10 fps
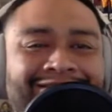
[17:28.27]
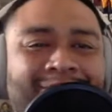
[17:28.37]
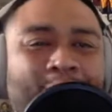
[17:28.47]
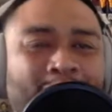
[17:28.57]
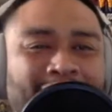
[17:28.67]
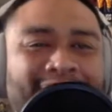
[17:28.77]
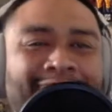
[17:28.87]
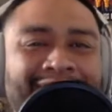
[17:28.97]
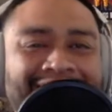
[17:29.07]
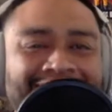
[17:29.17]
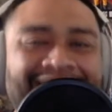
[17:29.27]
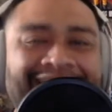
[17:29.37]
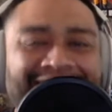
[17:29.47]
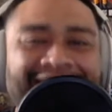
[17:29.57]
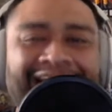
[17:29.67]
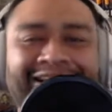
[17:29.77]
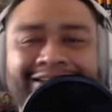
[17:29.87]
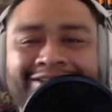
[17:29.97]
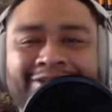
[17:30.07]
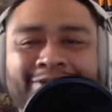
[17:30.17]
wholesome, good eating.
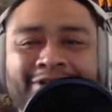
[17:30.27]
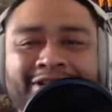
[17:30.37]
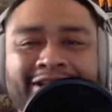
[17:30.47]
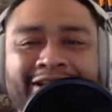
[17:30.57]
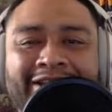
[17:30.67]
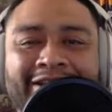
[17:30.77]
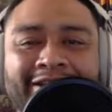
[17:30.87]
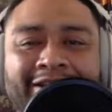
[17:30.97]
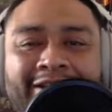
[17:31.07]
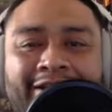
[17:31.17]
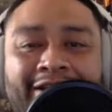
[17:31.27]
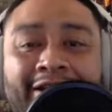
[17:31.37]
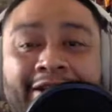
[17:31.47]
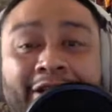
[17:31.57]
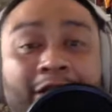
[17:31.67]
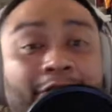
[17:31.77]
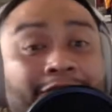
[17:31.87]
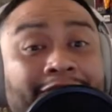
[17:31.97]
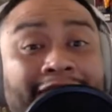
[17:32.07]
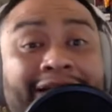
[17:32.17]
So we'll see. Yo,
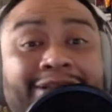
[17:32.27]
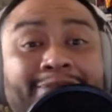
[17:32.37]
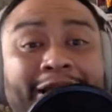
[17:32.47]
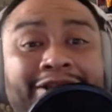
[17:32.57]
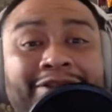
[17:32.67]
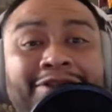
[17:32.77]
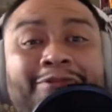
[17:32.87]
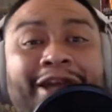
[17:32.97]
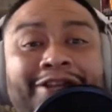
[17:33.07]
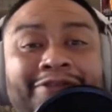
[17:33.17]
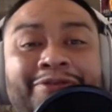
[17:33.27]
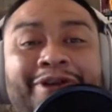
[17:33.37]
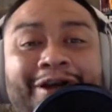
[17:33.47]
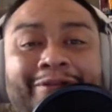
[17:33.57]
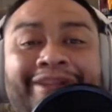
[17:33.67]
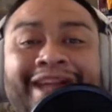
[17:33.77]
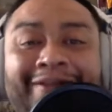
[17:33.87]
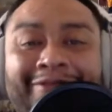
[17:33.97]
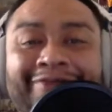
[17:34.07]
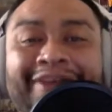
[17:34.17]
yes, Peto is way too calm with that
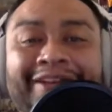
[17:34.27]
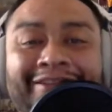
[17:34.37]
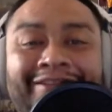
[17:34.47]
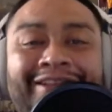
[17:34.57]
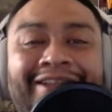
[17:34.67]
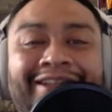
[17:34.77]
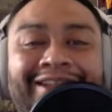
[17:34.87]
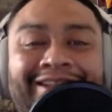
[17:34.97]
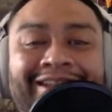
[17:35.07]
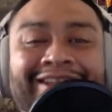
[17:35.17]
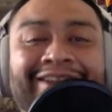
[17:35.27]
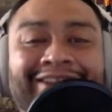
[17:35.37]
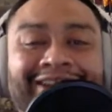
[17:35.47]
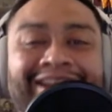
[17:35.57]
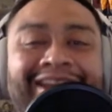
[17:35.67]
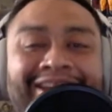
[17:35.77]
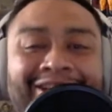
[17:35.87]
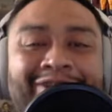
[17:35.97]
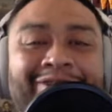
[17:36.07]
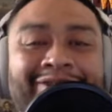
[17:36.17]
reveal that they're gonna eat
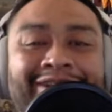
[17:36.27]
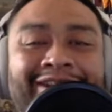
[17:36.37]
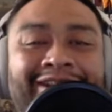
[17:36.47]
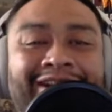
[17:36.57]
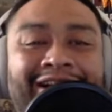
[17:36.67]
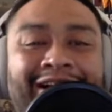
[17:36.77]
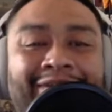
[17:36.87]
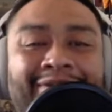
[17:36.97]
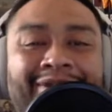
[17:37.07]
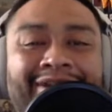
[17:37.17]
you. Um,